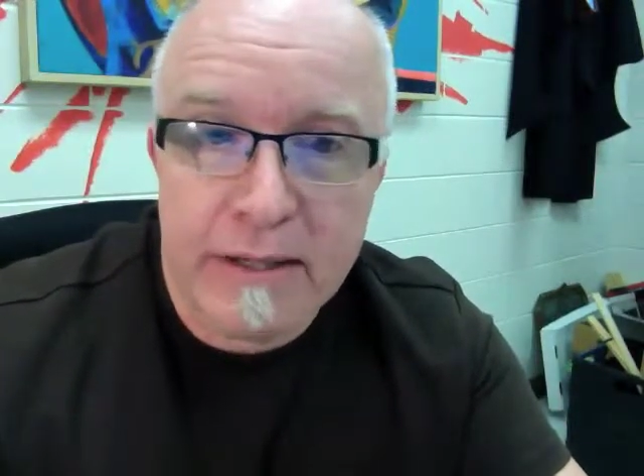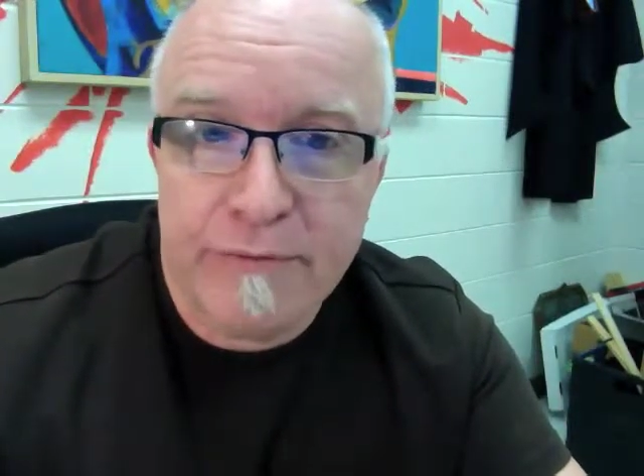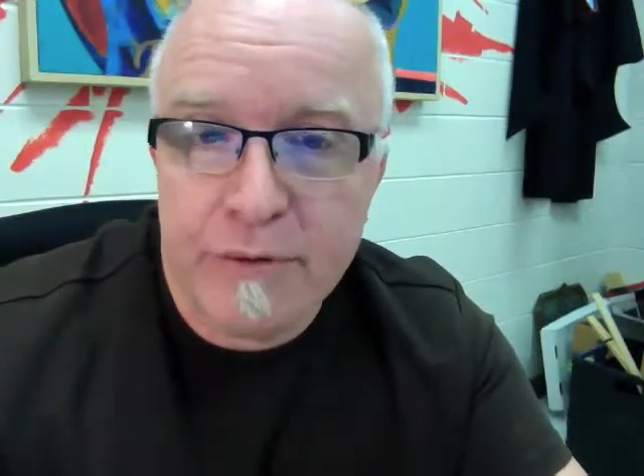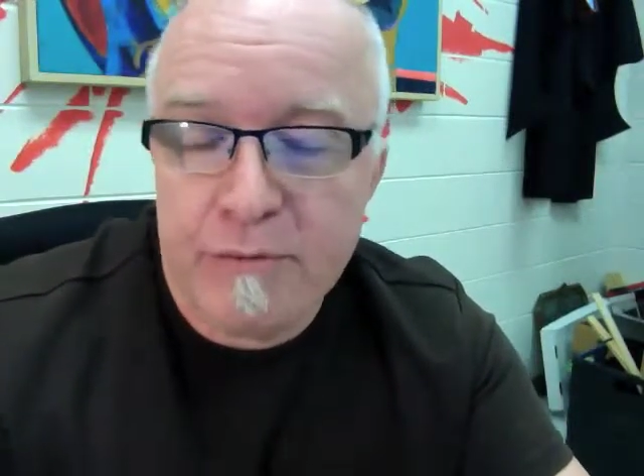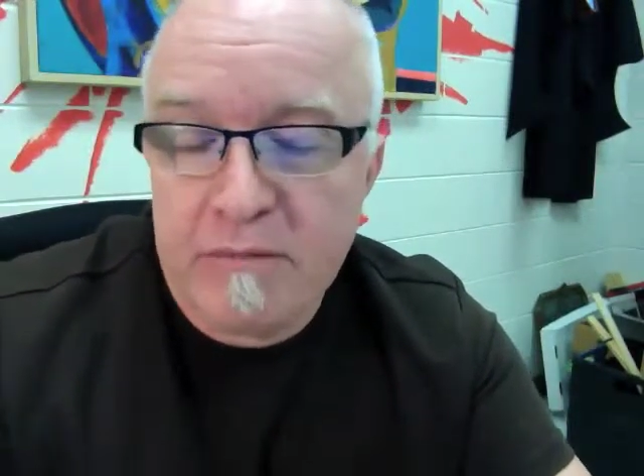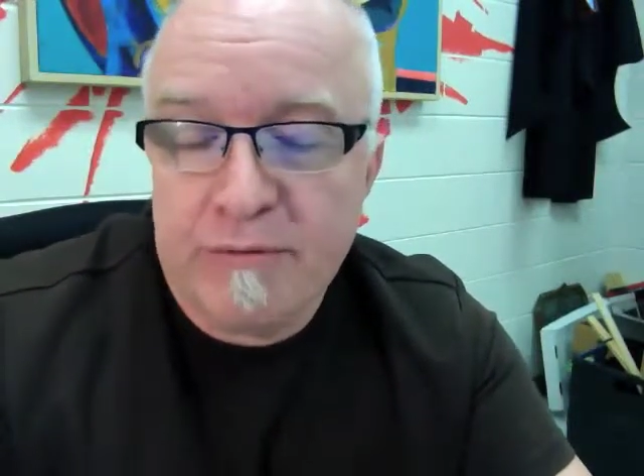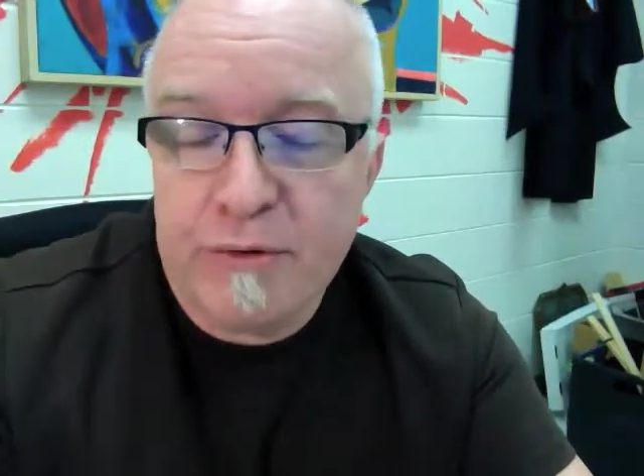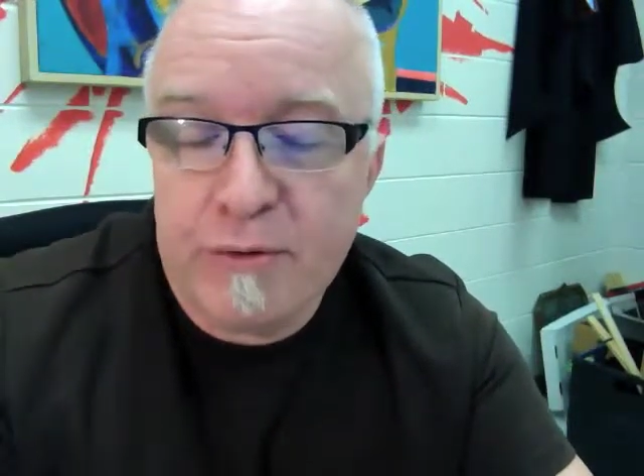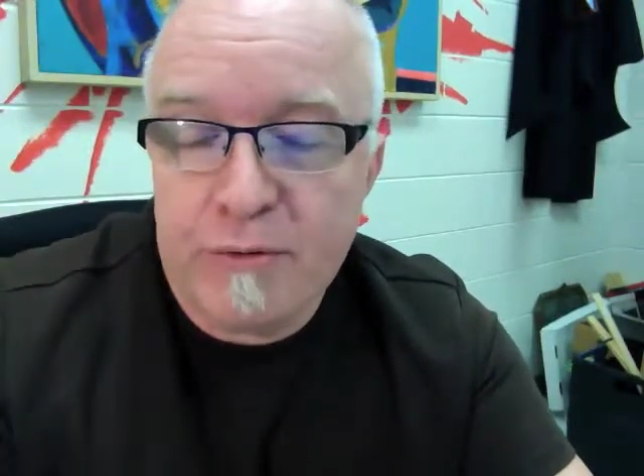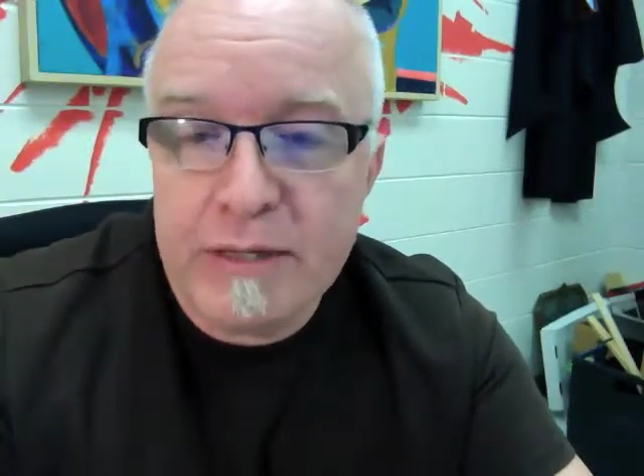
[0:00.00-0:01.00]
if
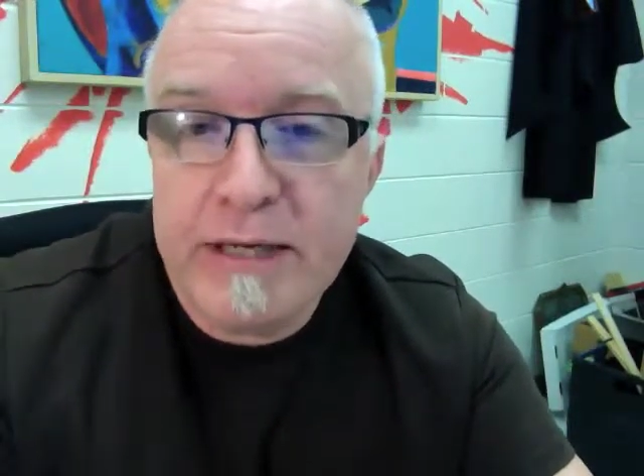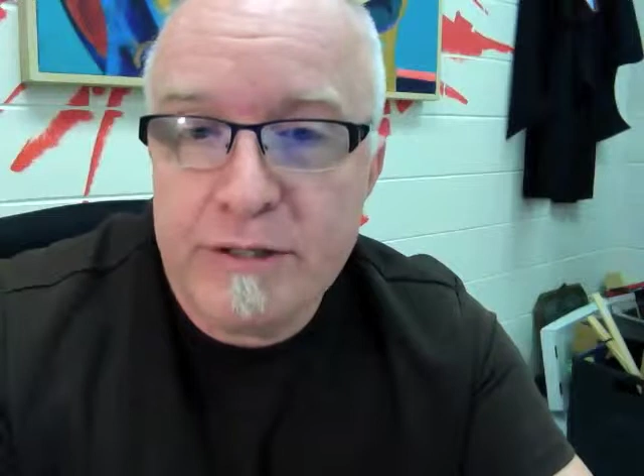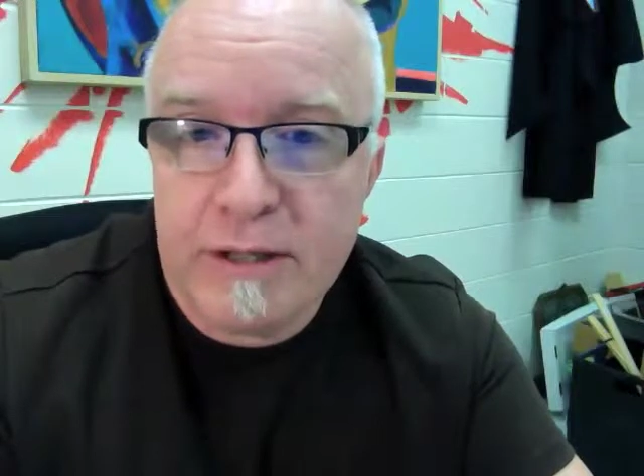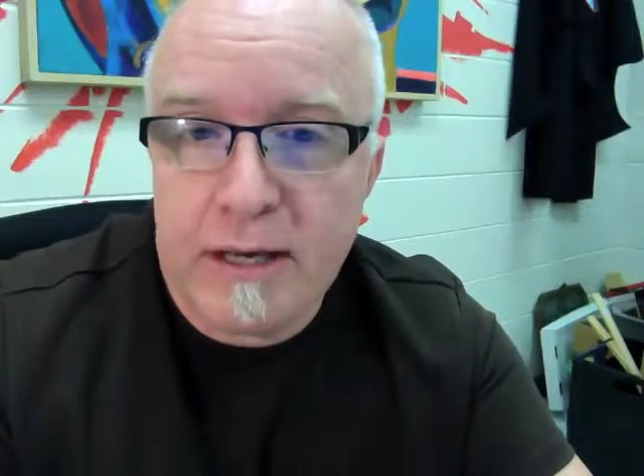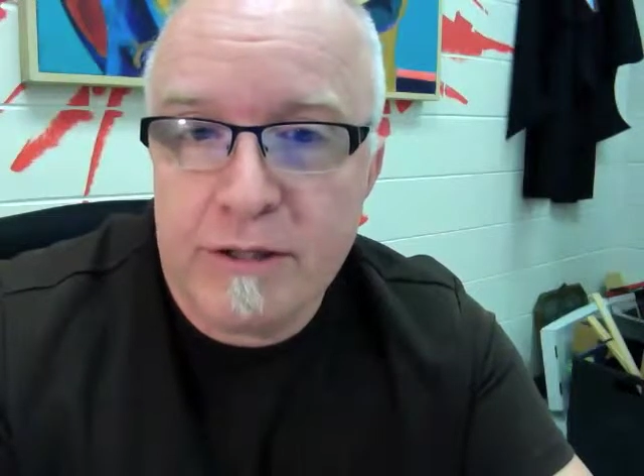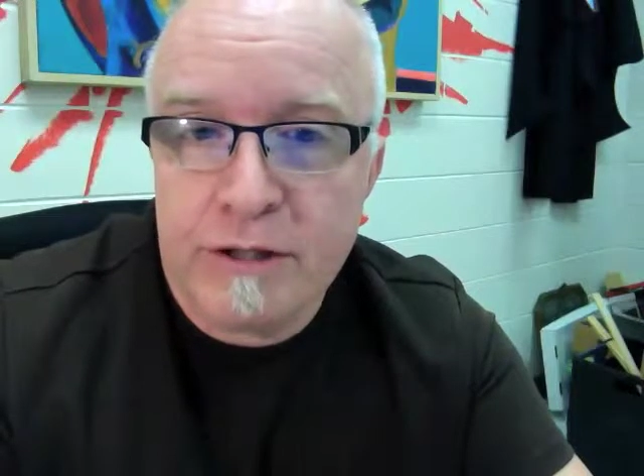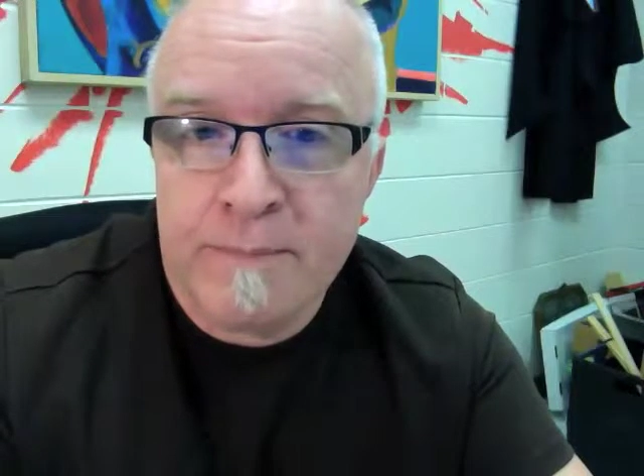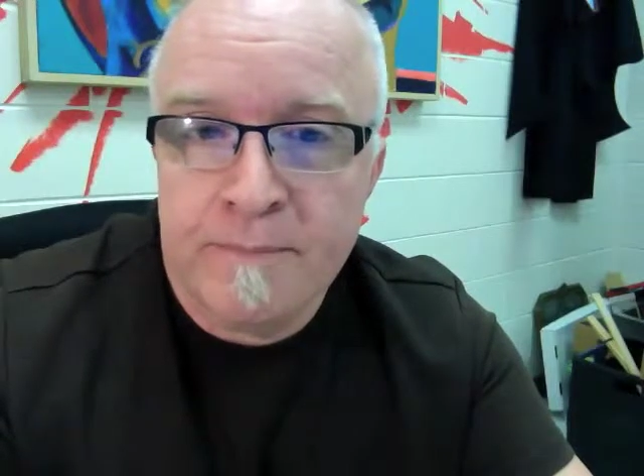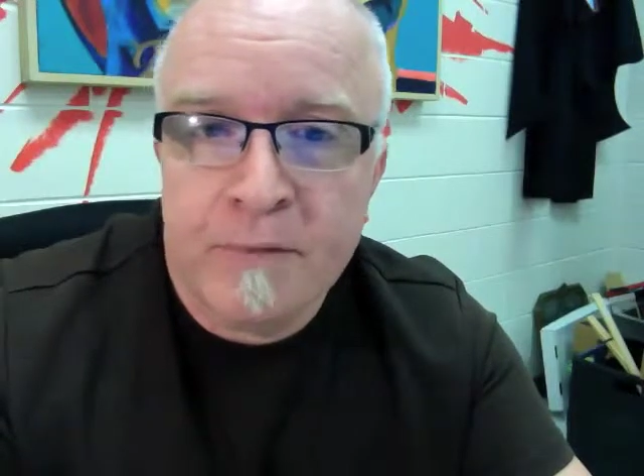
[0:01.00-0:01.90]
you need such.